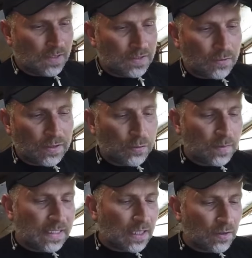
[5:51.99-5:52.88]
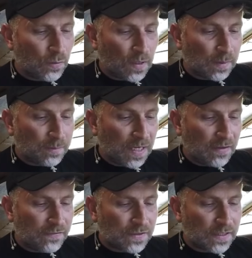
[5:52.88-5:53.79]
So I normally go the one
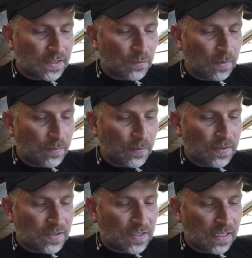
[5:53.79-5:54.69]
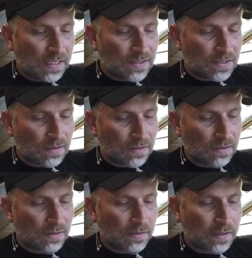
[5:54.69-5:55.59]
above, so these are 1.6.
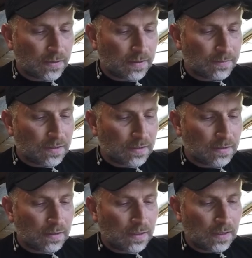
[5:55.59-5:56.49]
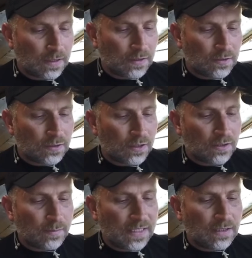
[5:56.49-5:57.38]
So I go up to the
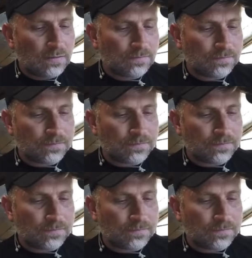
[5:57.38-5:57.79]
2 mil,